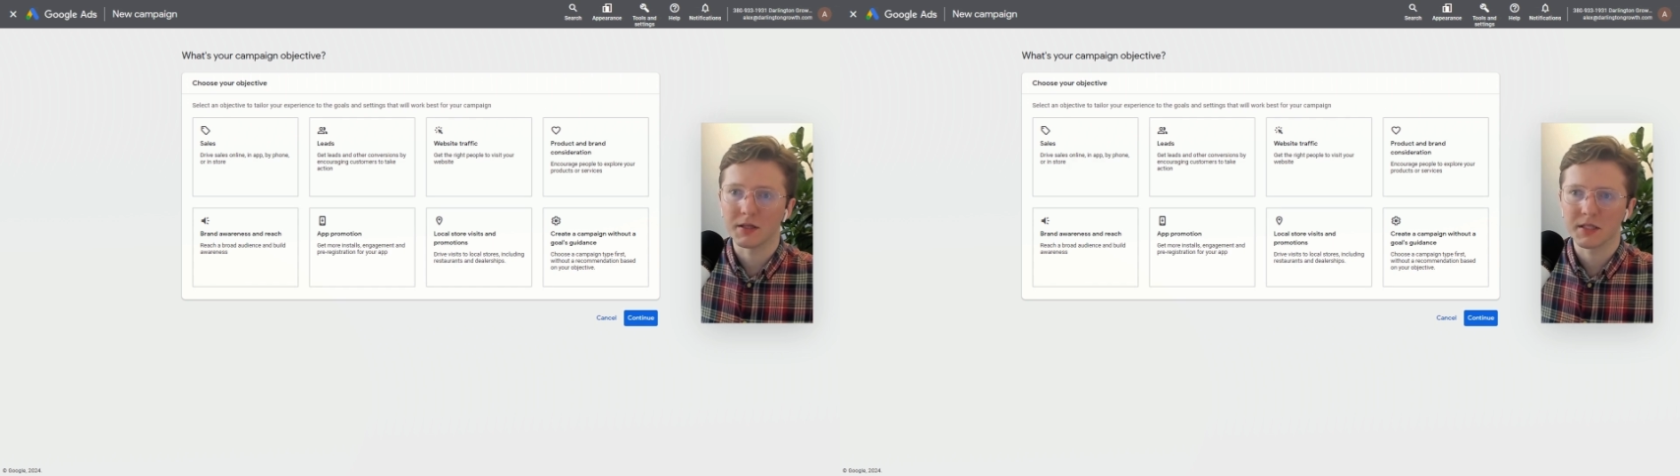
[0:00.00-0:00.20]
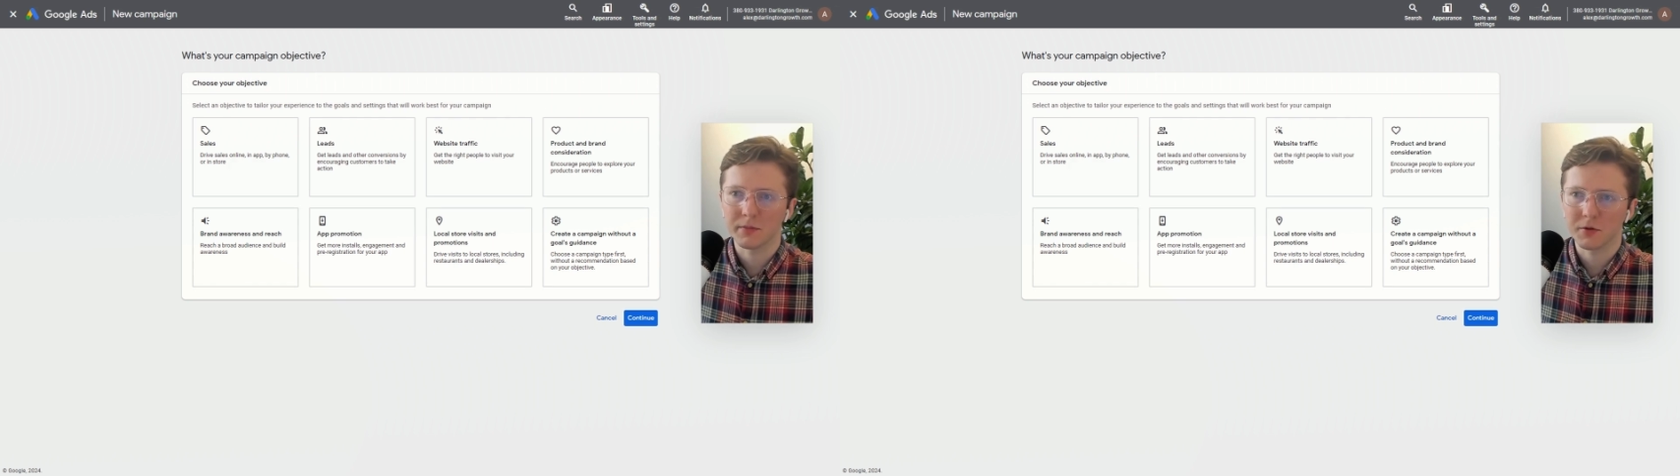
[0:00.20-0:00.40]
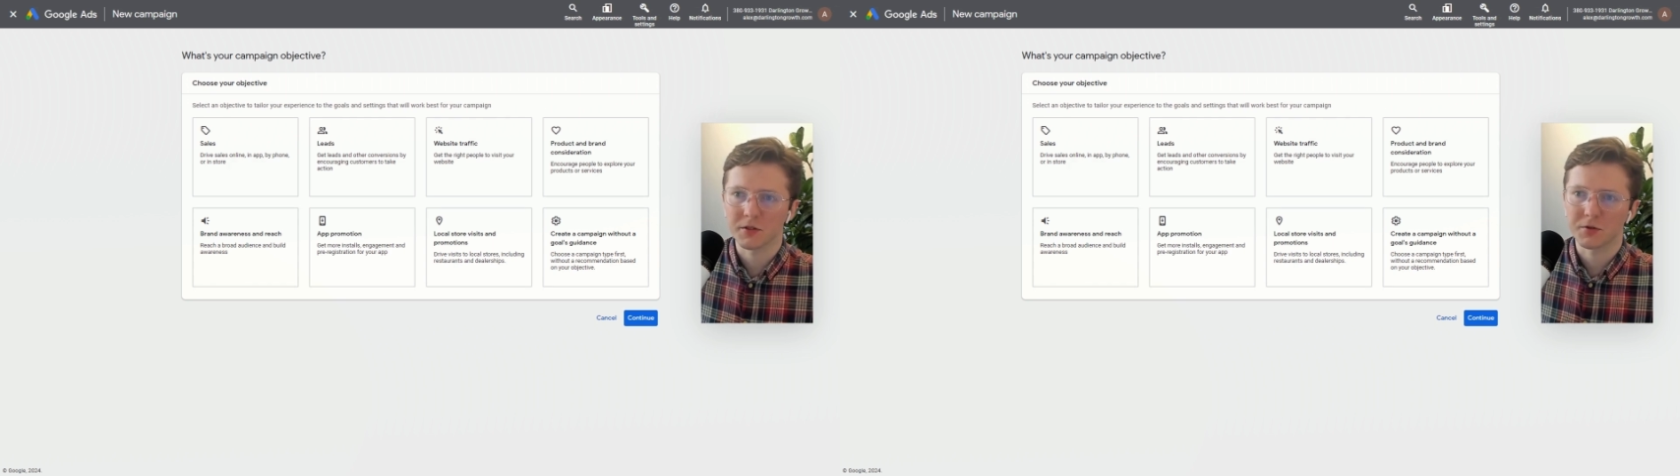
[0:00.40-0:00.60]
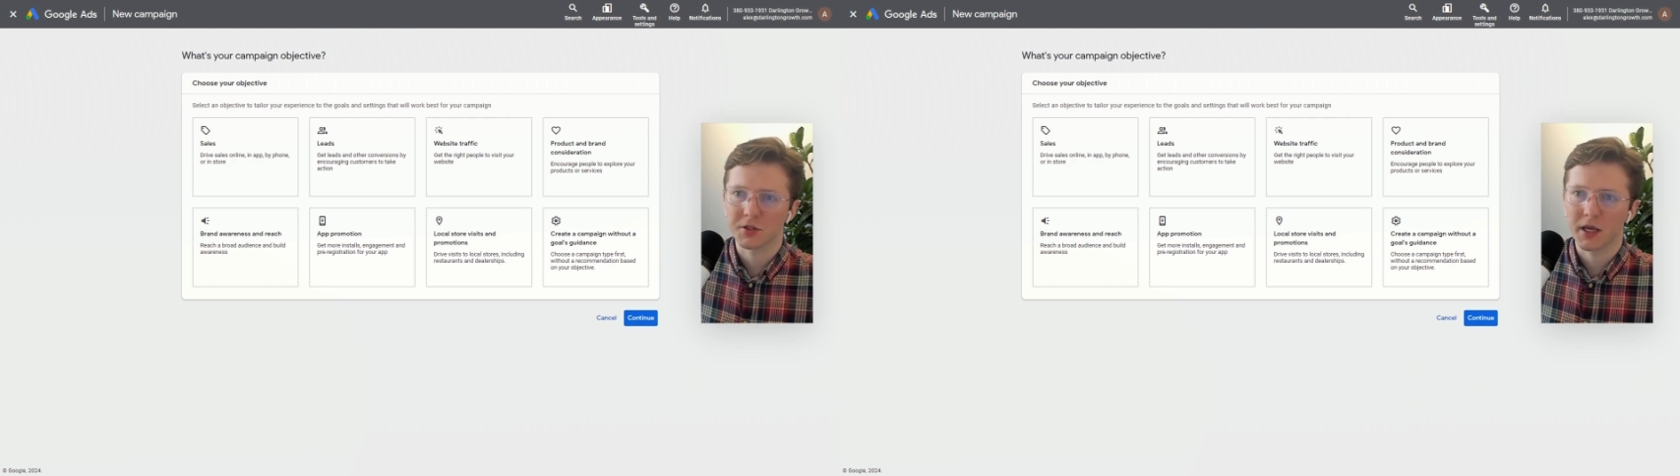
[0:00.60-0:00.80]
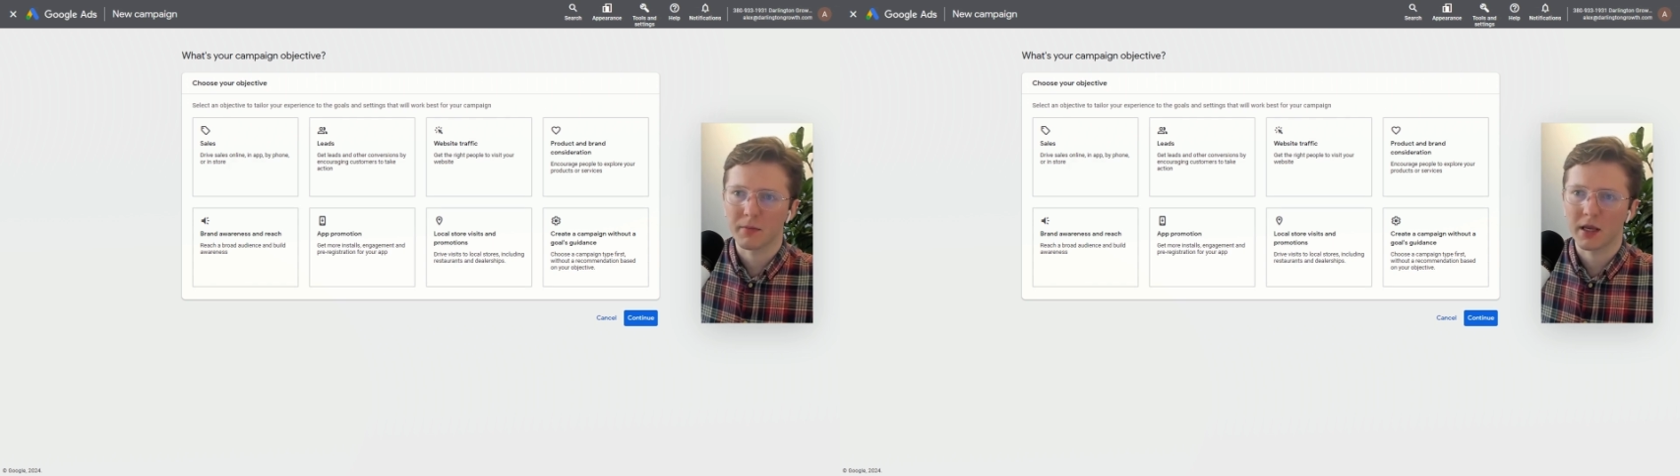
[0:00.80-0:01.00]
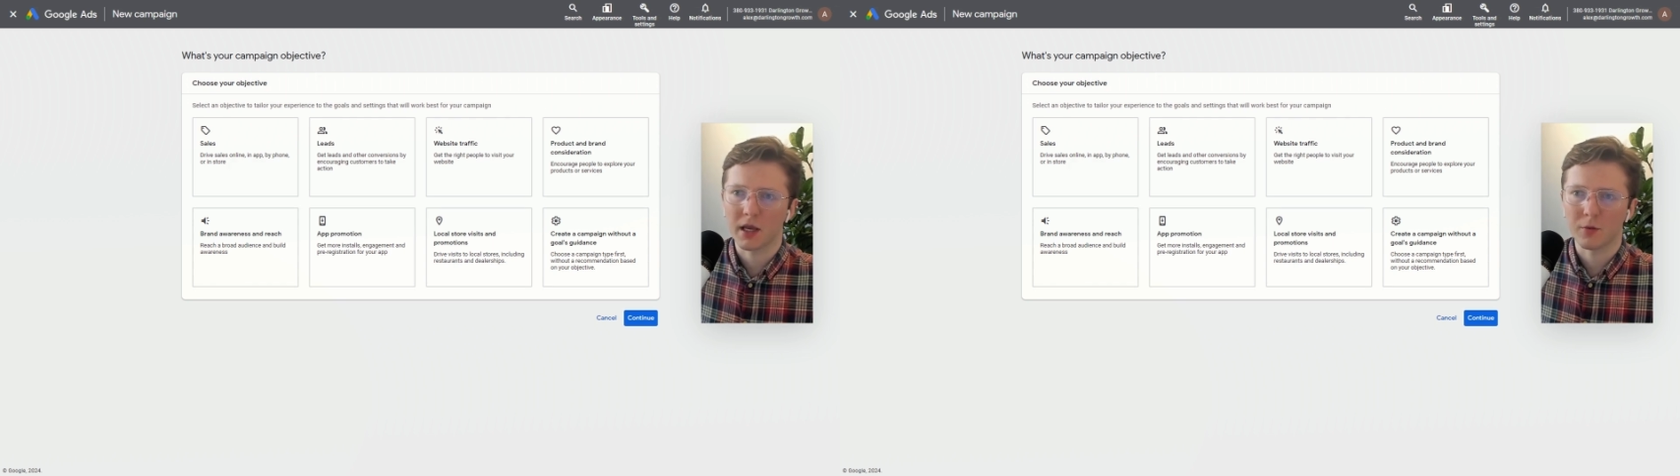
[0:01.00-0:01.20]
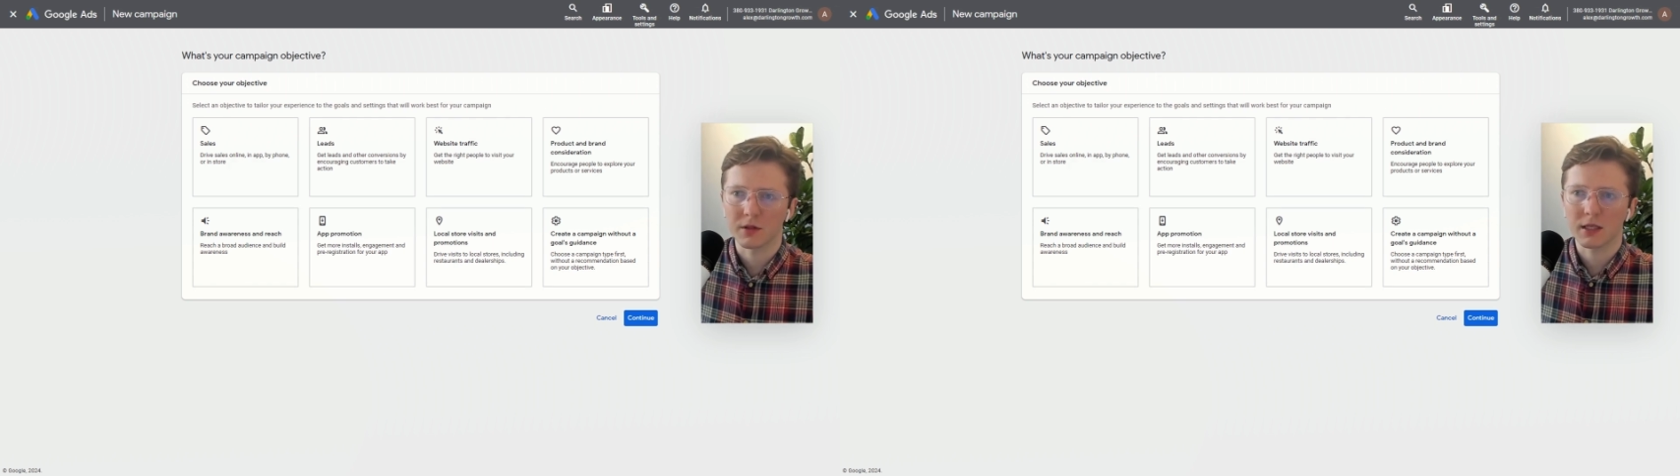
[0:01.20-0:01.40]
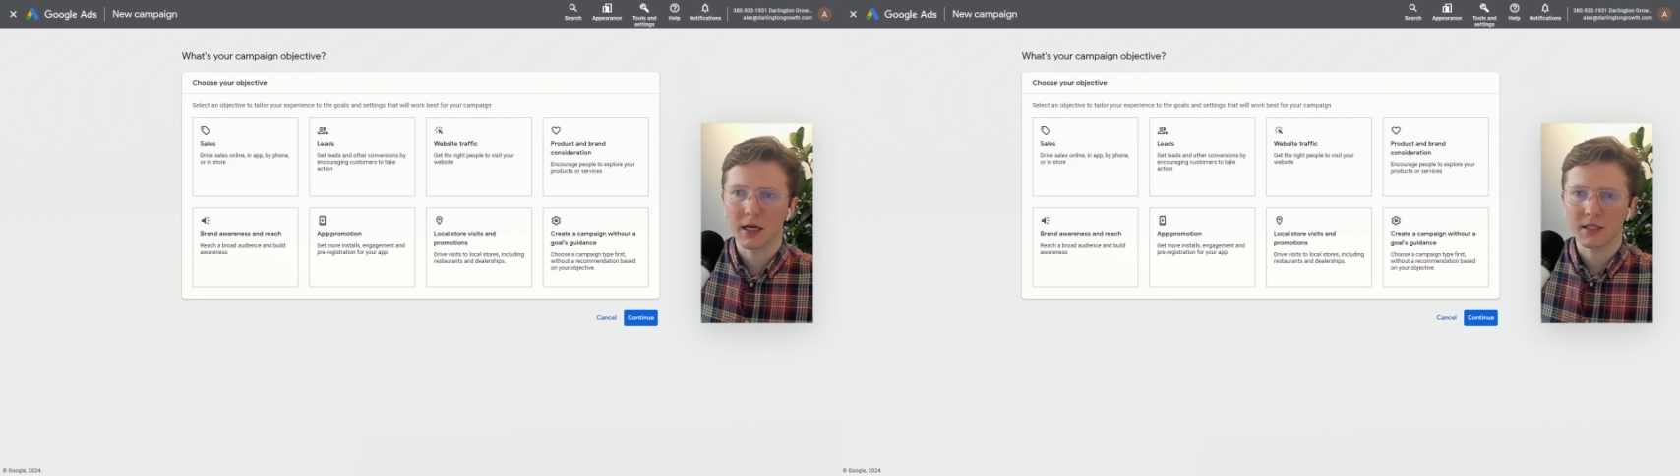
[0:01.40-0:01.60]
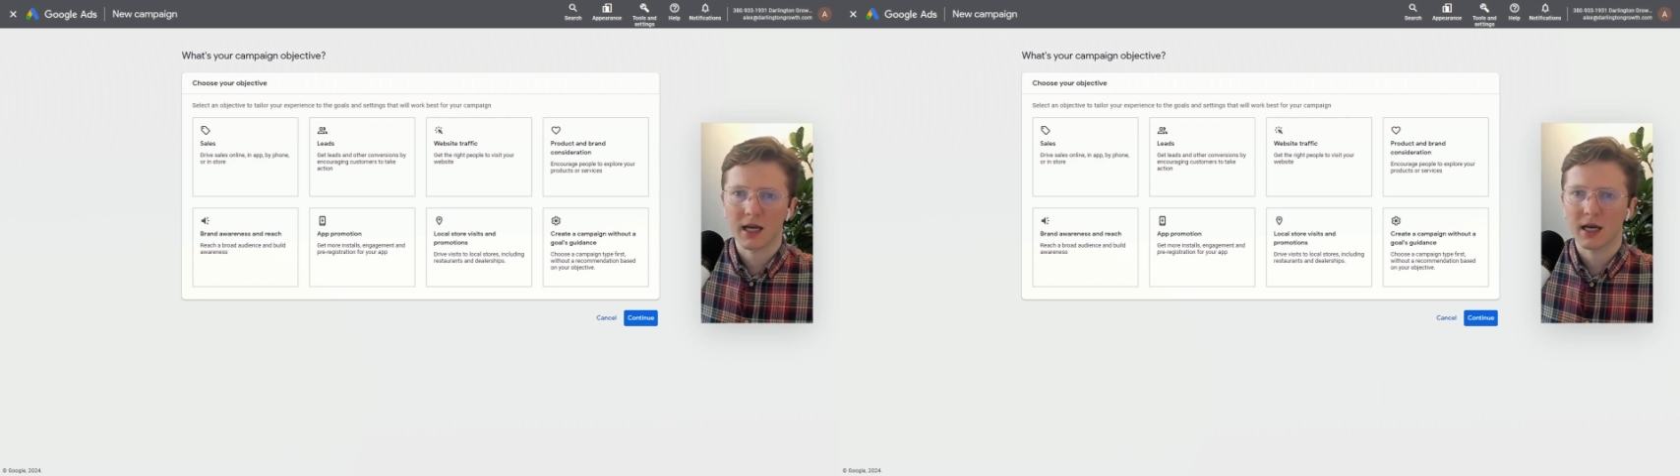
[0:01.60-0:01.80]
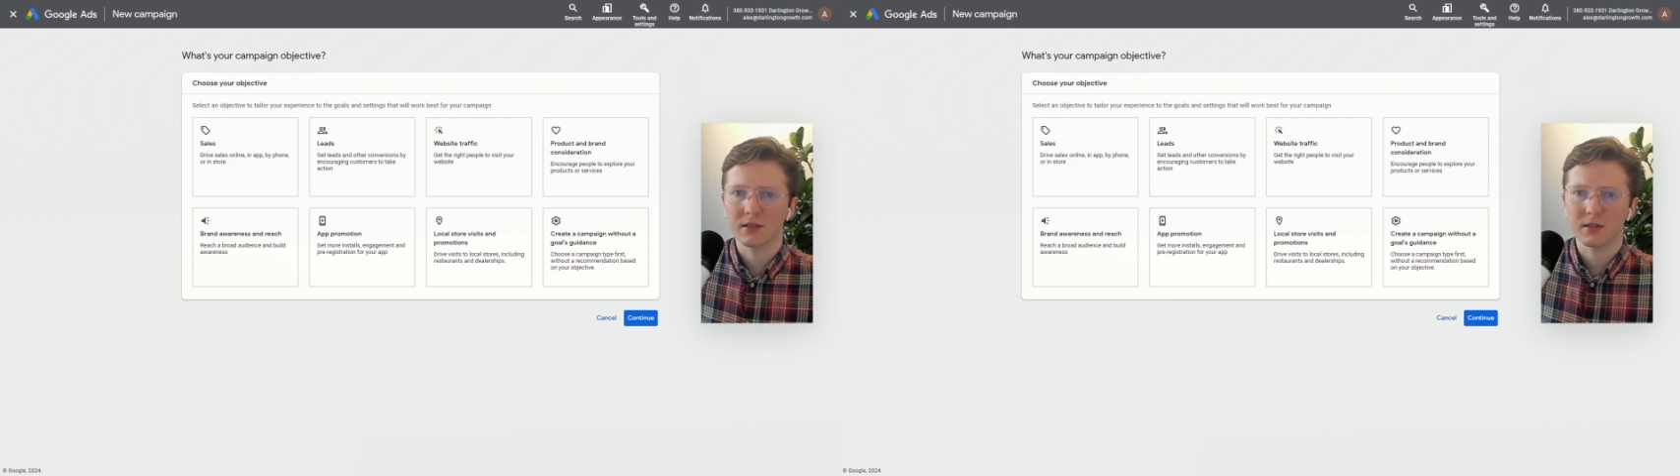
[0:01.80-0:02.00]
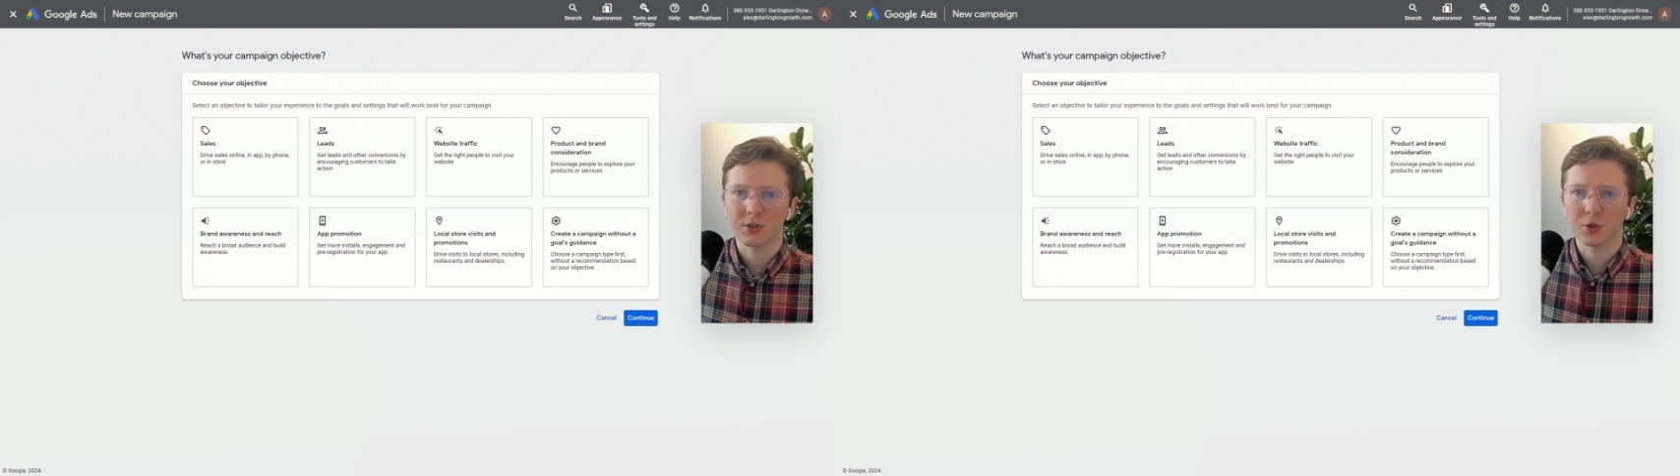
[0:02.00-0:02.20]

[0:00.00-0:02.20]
simple search campaign with text ads that